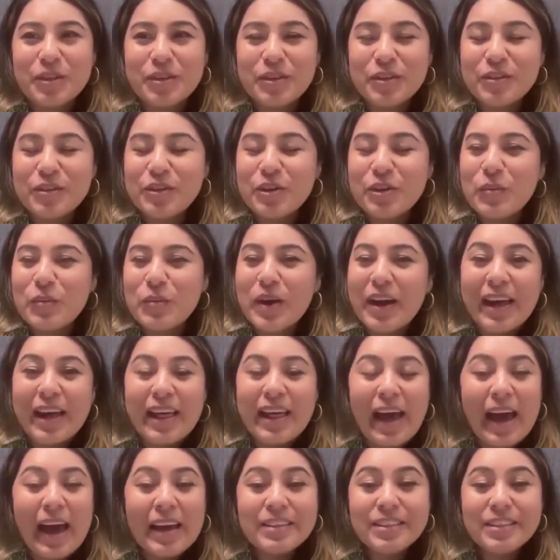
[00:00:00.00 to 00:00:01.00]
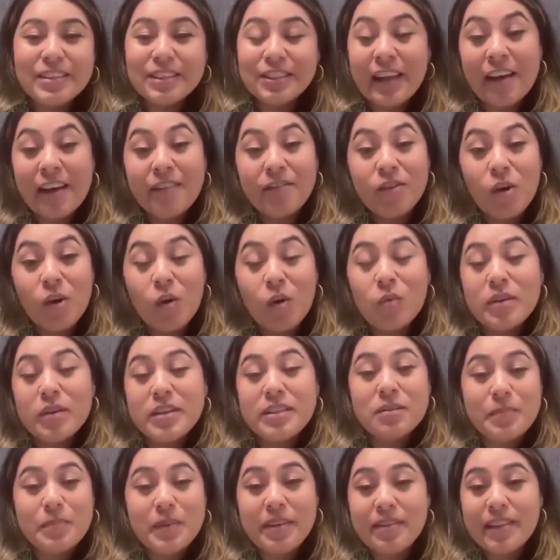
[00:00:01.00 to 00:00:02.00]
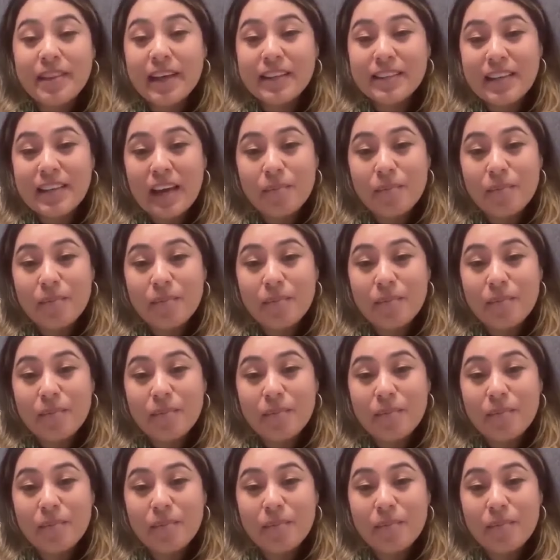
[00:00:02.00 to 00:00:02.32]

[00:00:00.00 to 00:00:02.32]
You know what? I just have always been that